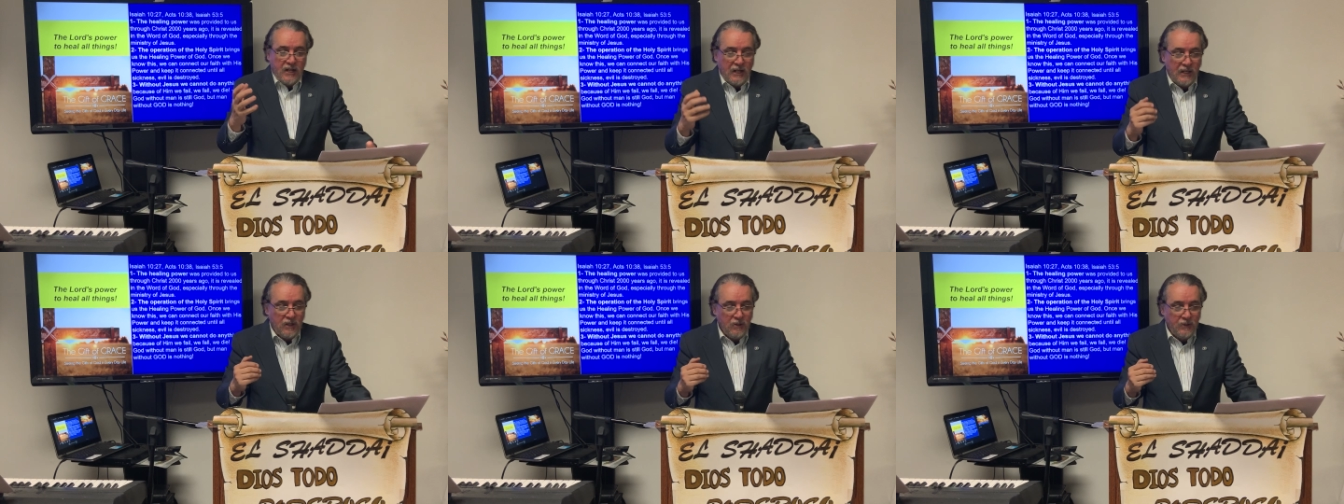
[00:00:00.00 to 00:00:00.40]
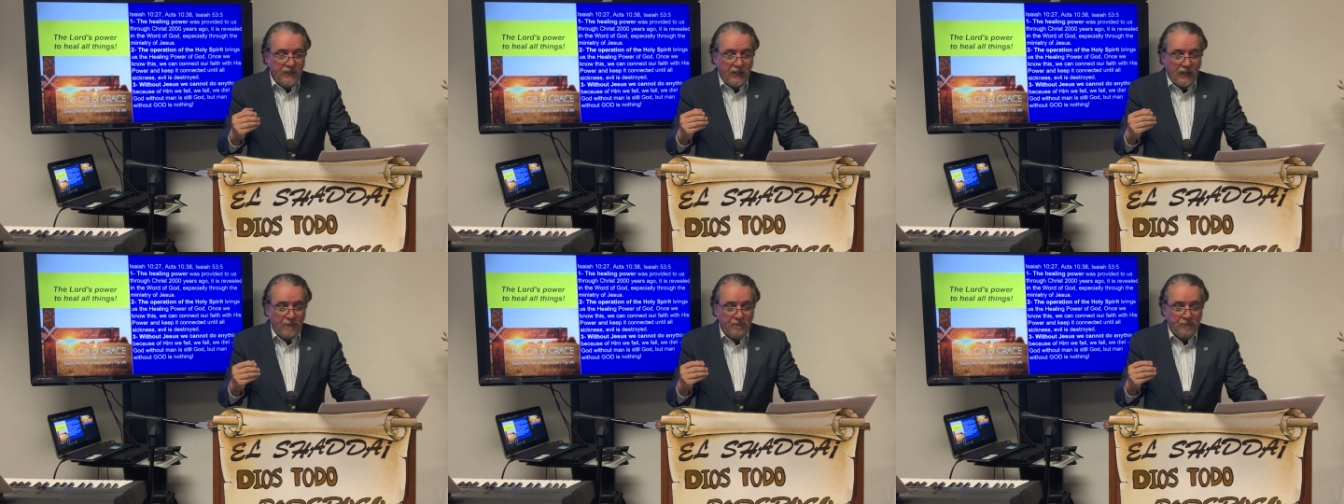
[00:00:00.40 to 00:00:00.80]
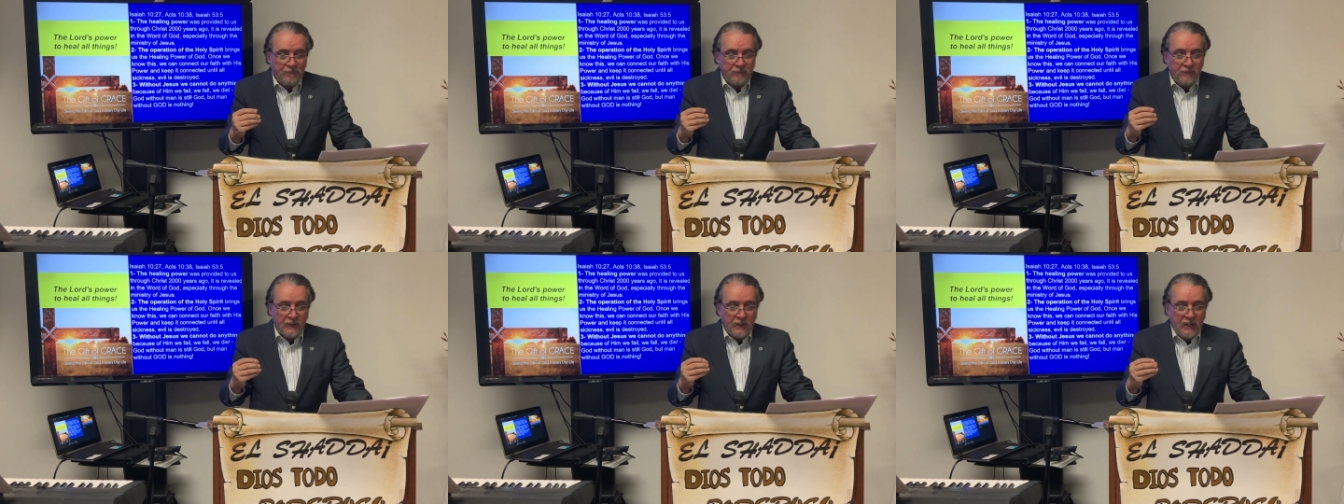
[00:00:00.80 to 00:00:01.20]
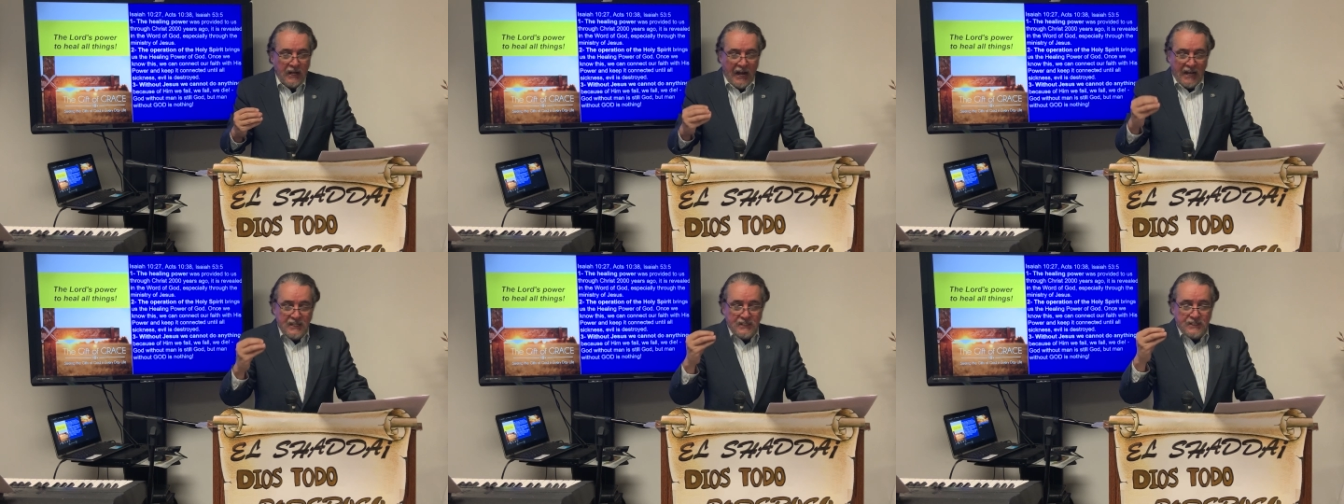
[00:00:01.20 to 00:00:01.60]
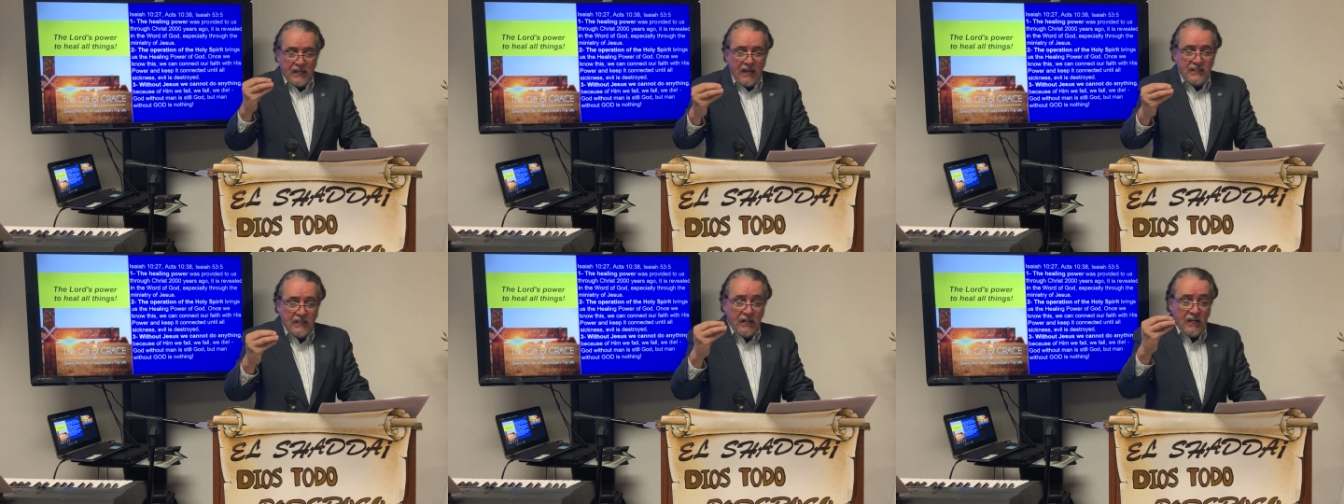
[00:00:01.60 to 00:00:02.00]
Hallelujah.
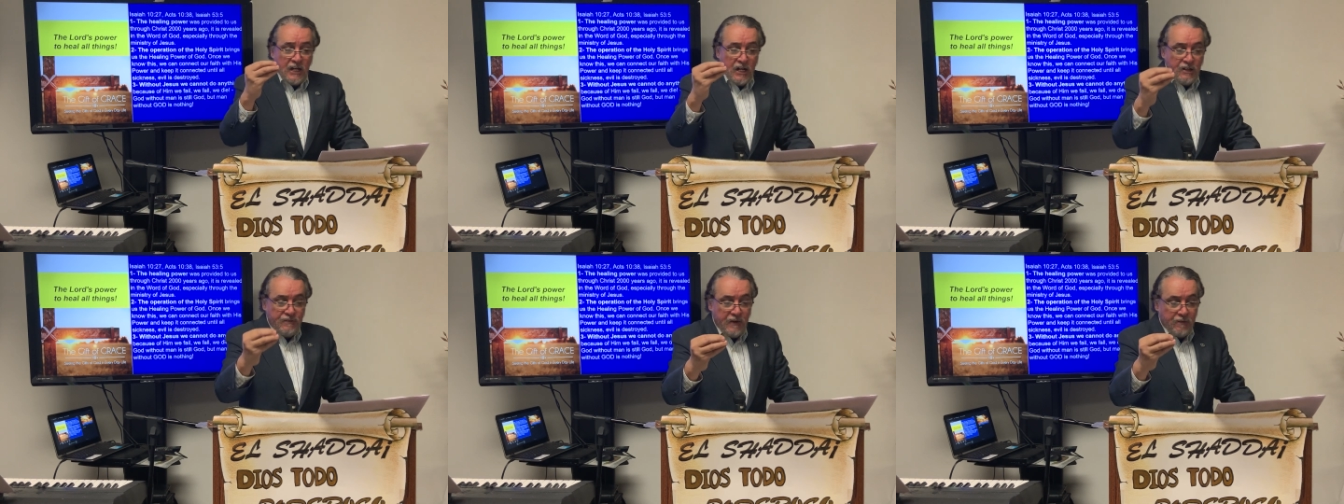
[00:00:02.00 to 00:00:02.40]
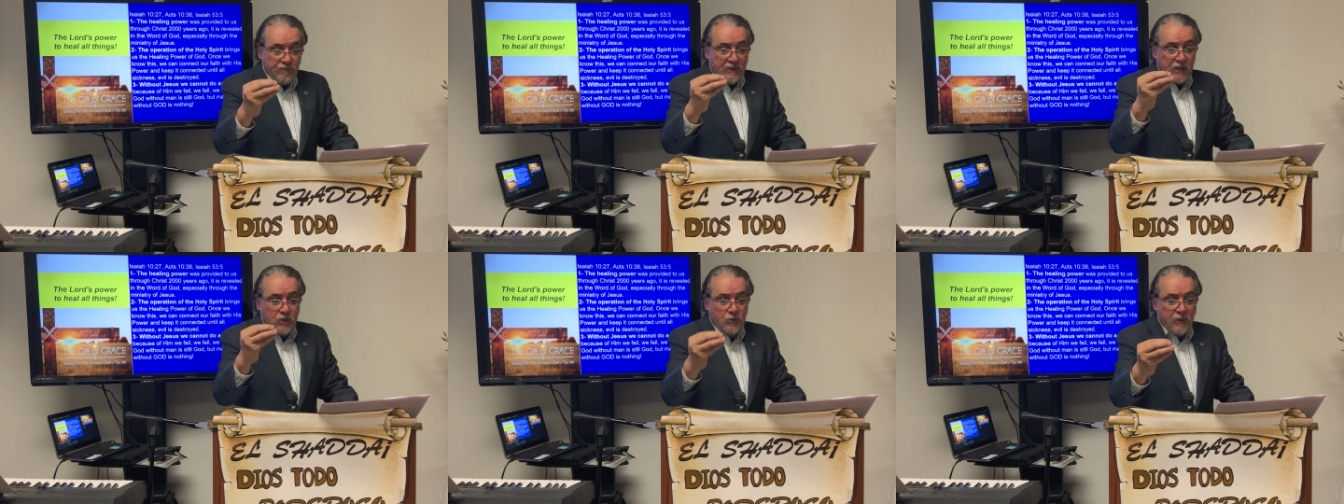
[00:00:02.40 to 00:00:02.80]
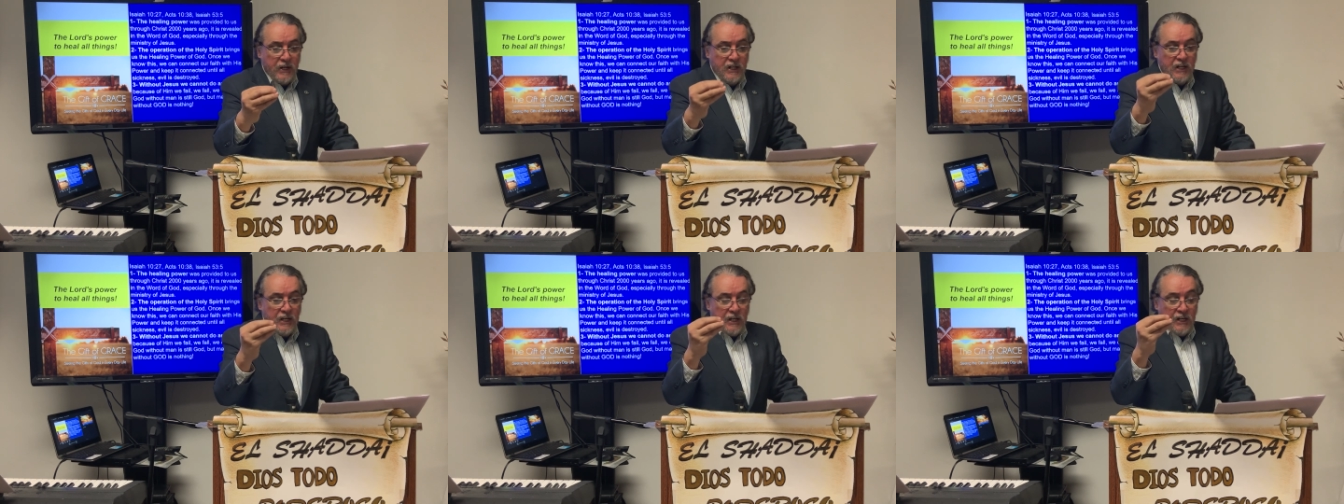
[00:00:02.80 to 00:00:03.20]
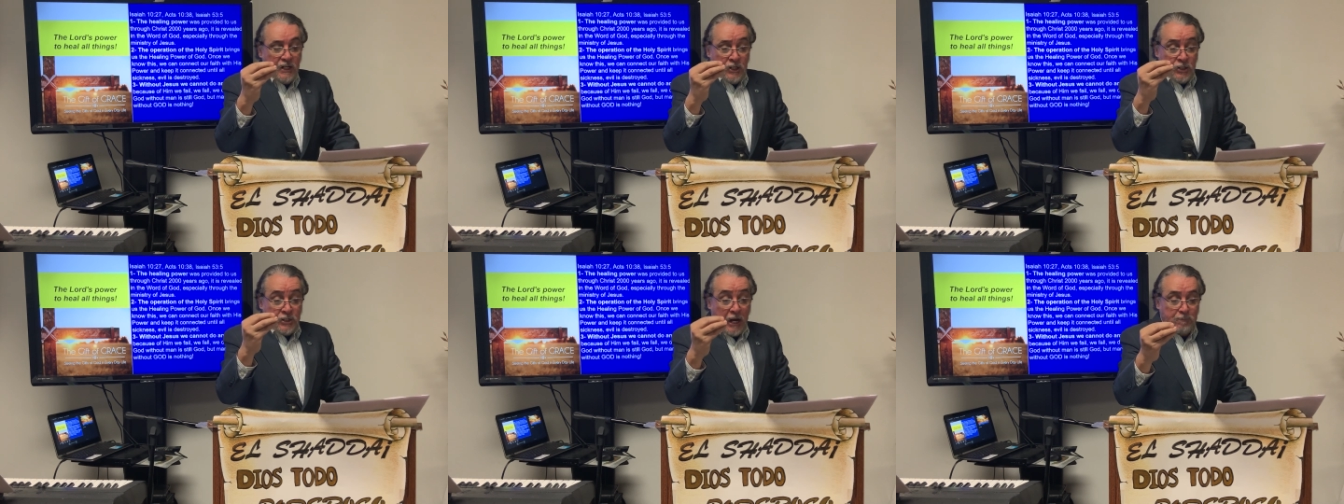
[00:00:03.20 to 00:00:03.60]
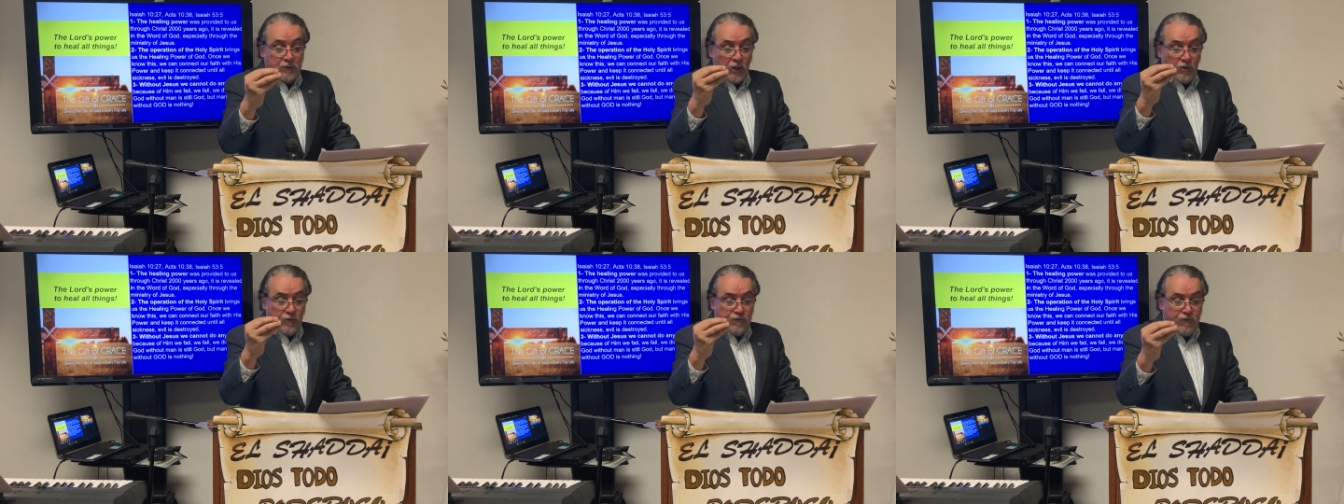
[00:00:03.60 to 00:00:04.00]
Isaiah 53
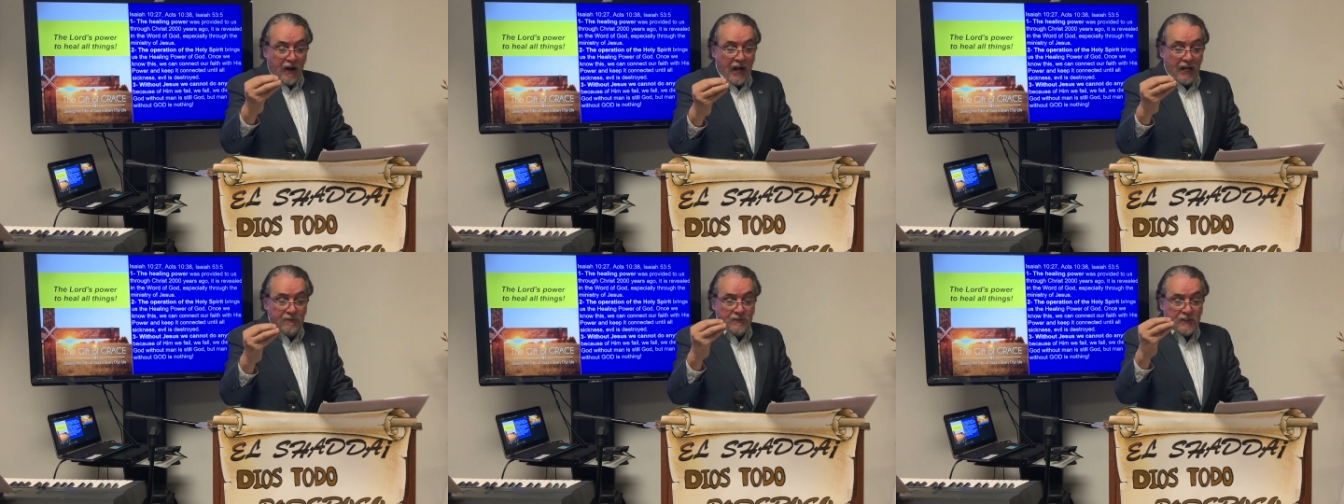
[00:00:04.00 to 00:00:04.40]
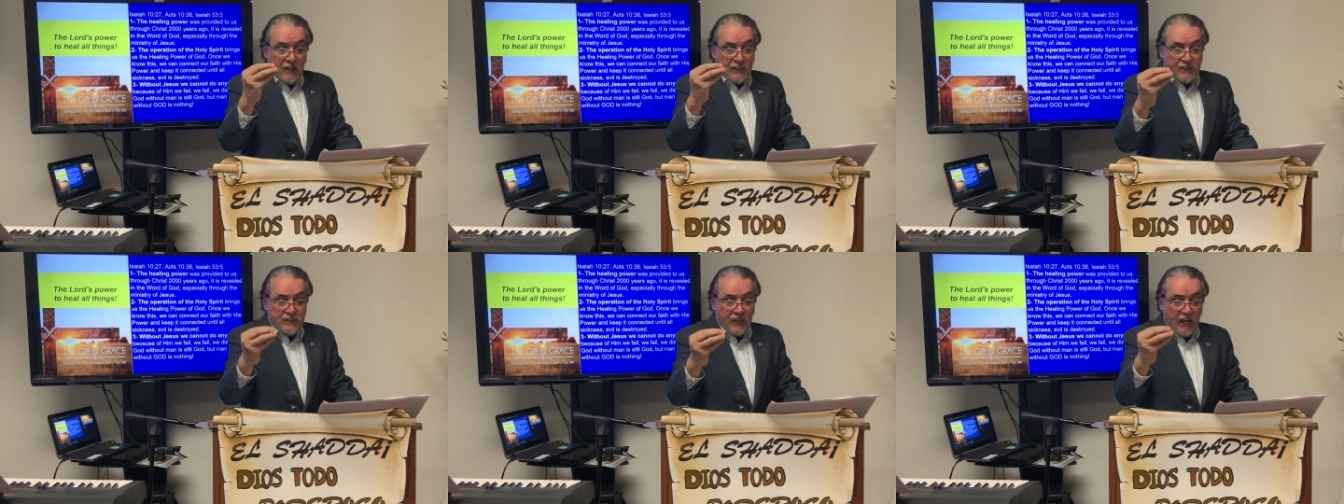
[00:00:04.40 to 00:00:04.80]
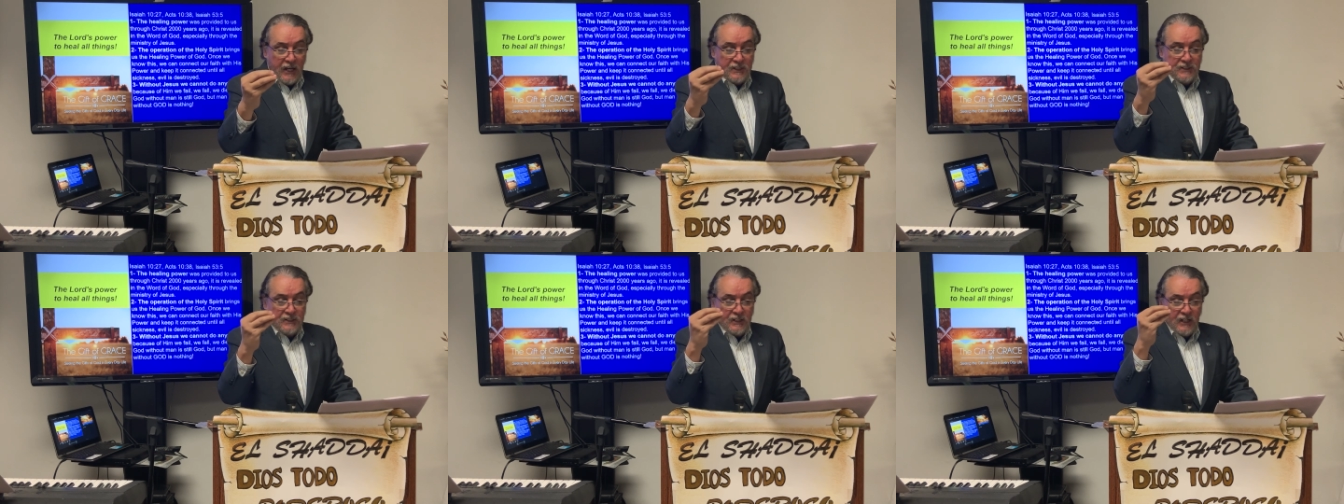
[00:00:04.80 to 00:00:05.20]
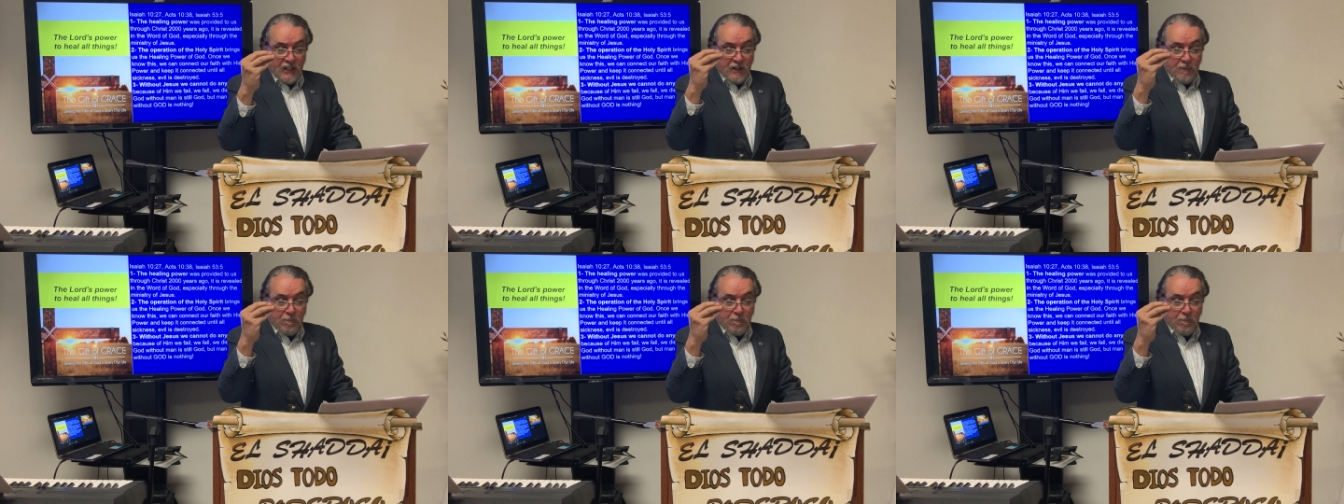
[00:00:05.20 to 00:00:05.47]
chapter 5 says,